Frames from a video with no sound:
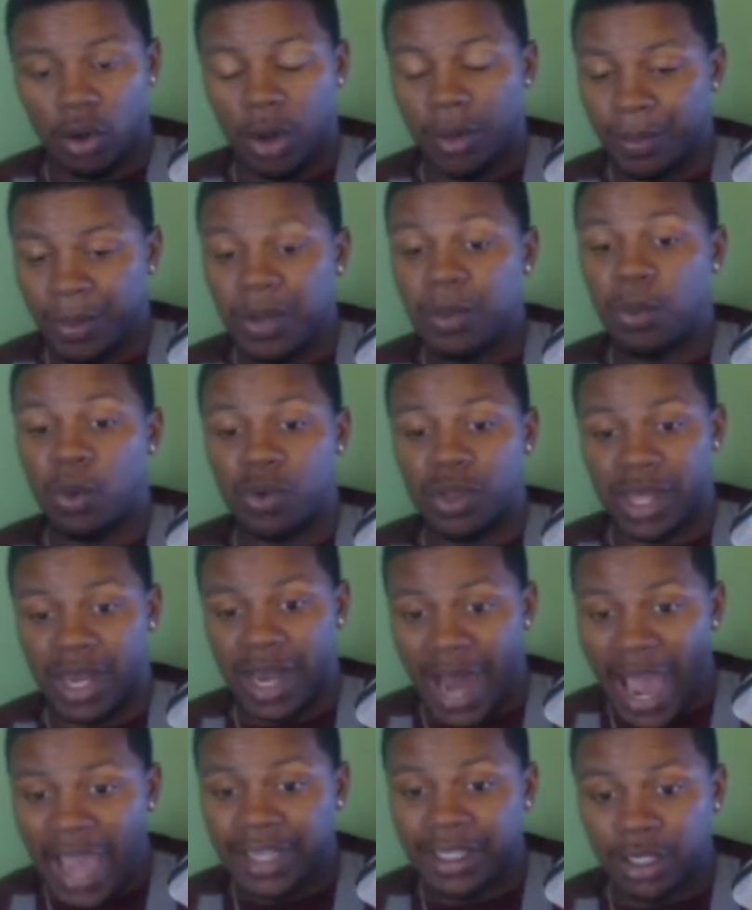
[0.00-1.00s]
on people
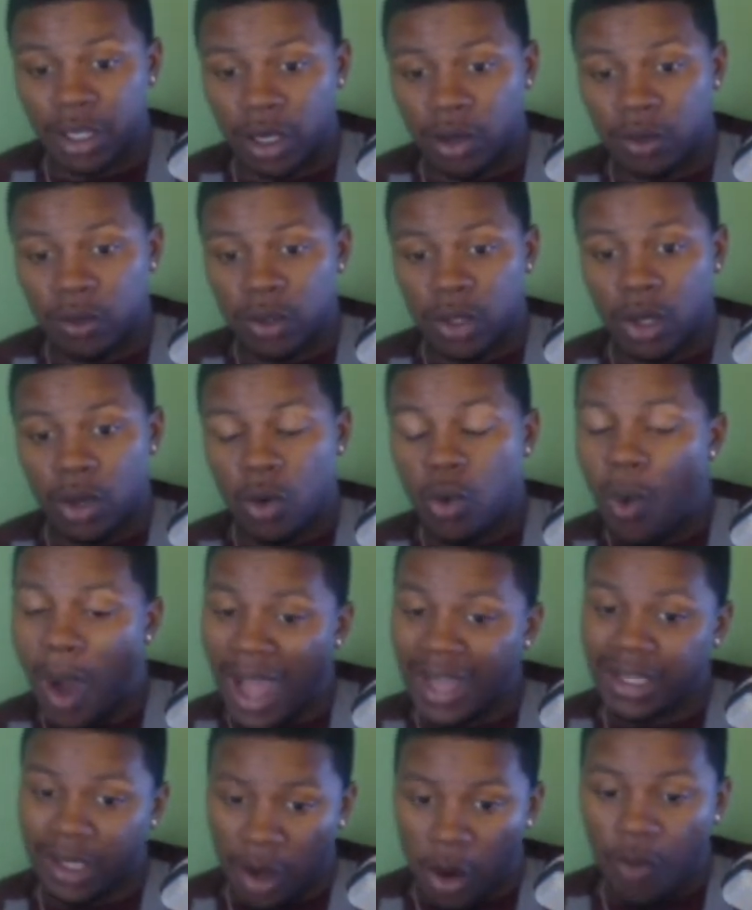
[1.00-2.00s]
that I know, who
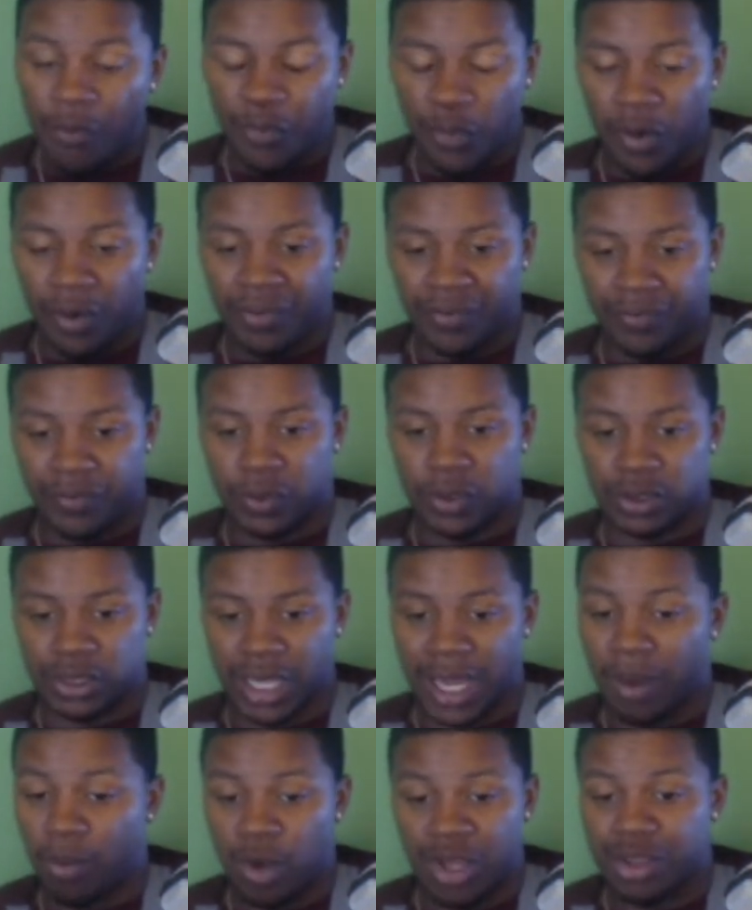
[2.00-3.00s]
I know for
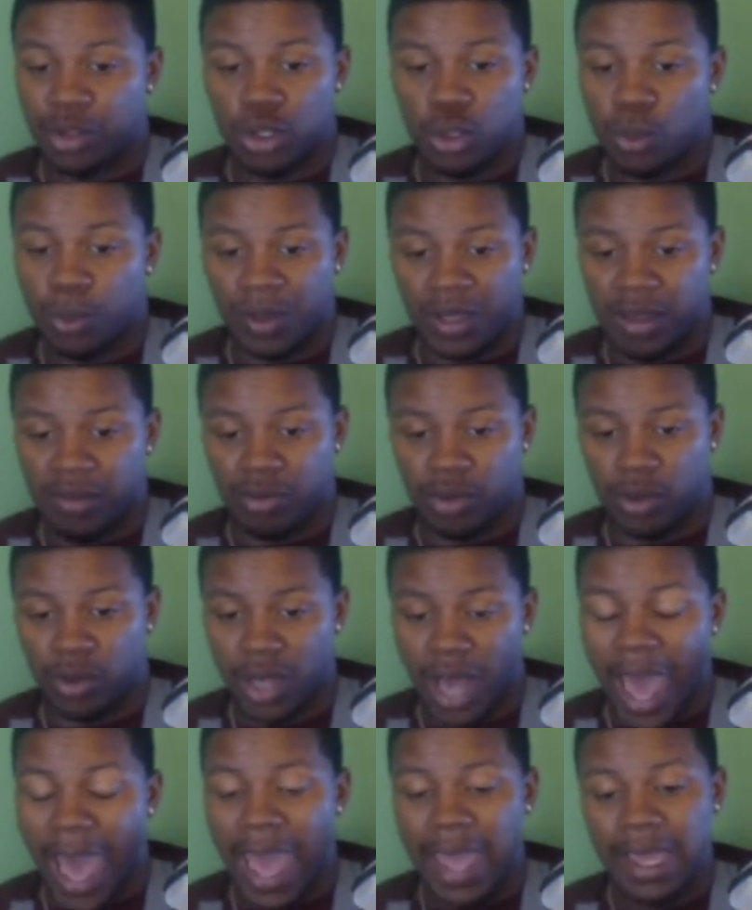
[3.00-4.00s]
firsthand, whether you believe it or
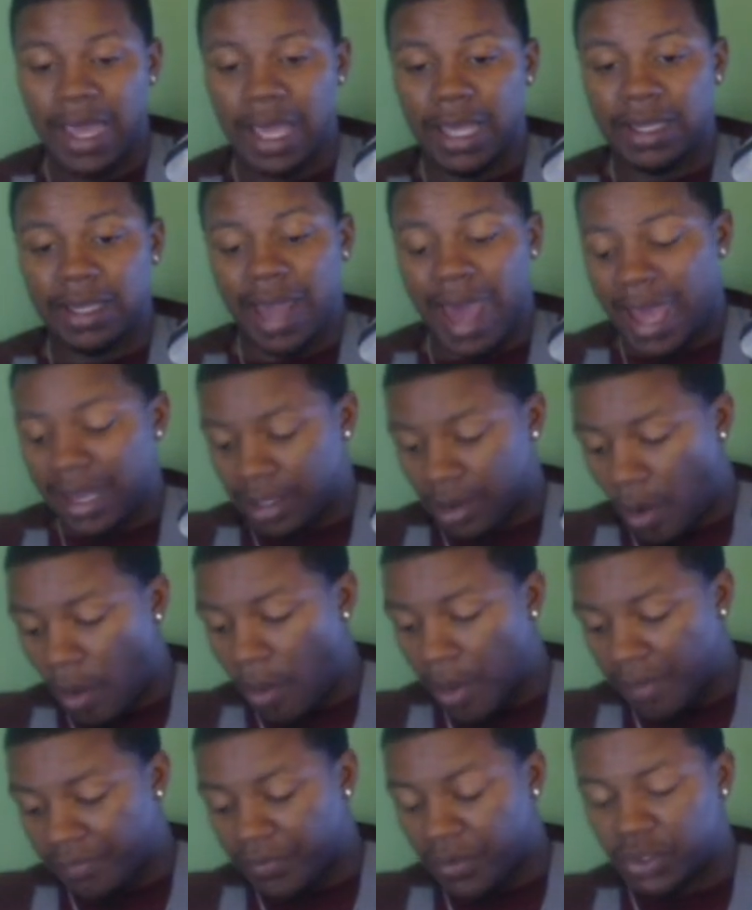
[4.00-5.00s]
not, that I
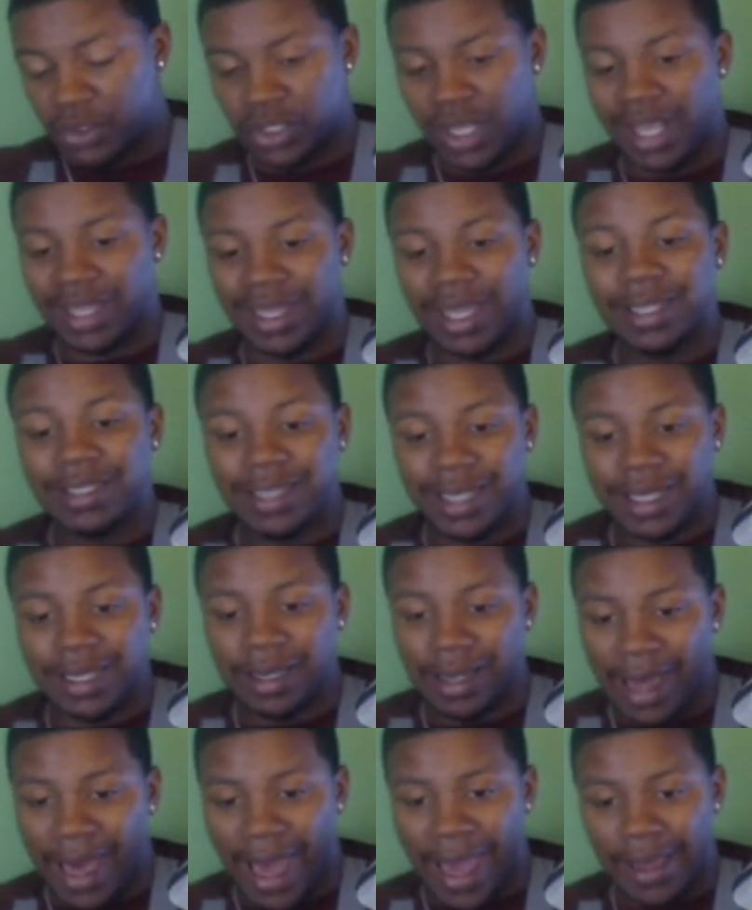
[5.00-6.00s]
know at firsthand they
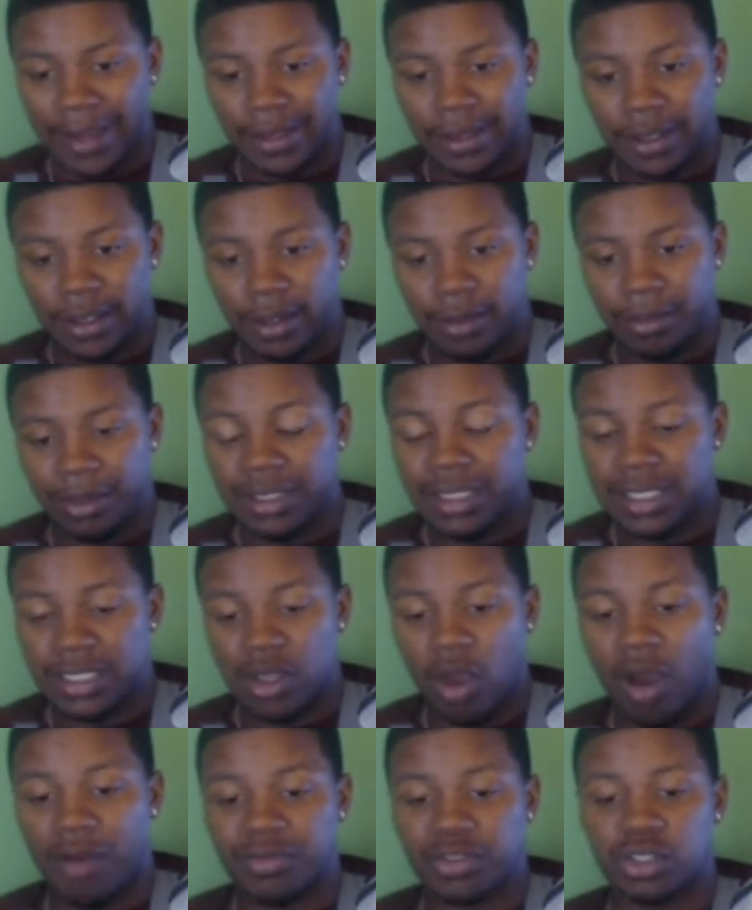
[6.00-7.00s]
did lie.
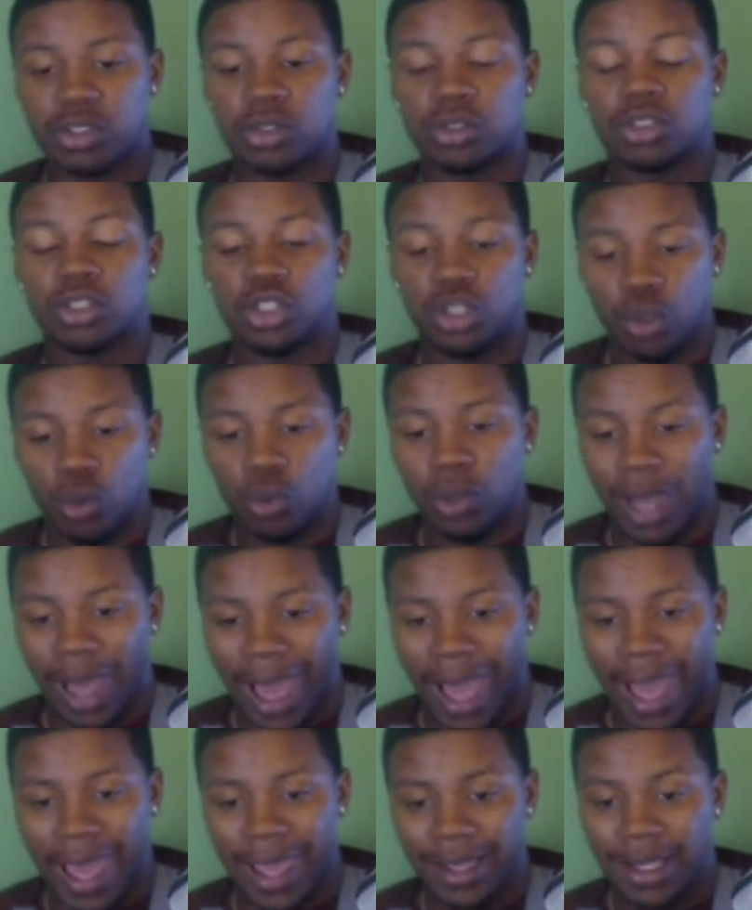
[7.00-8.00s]
Police officers do
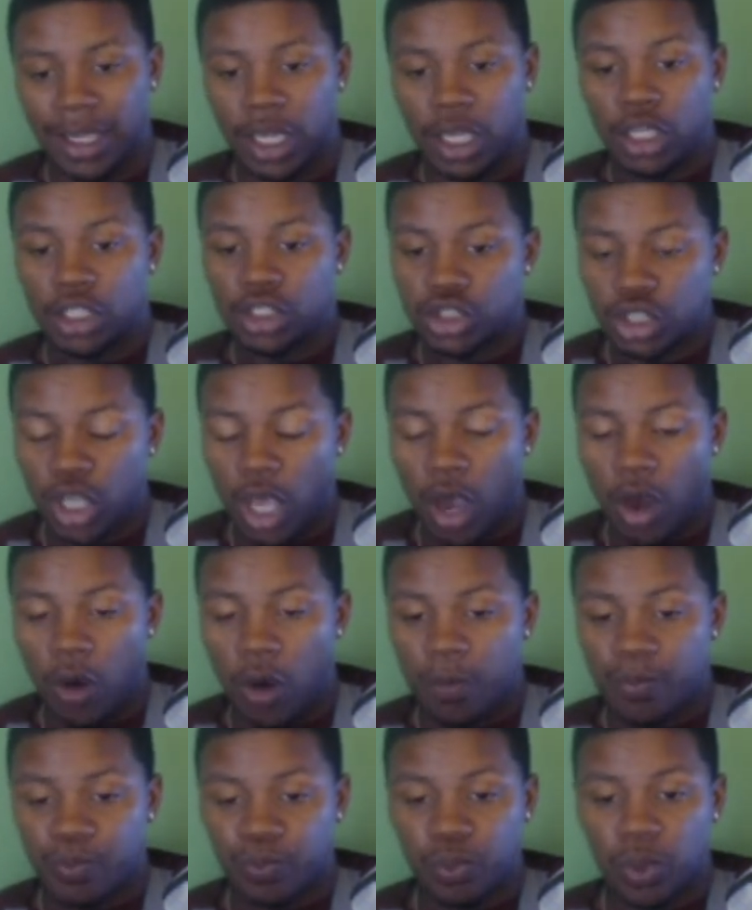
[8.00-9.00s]
lie.
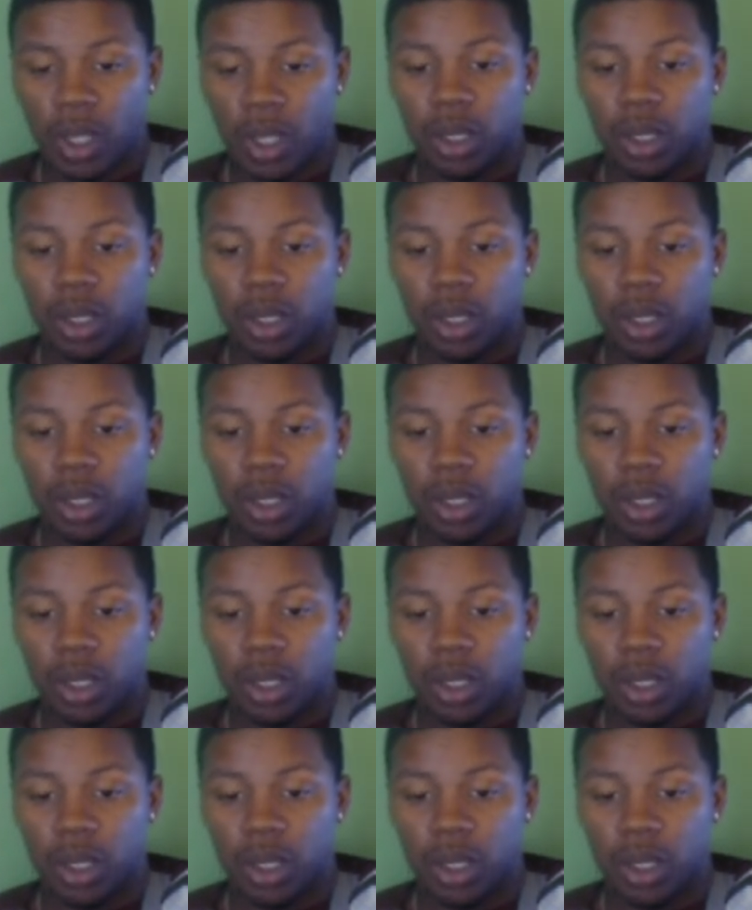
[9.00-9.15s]
So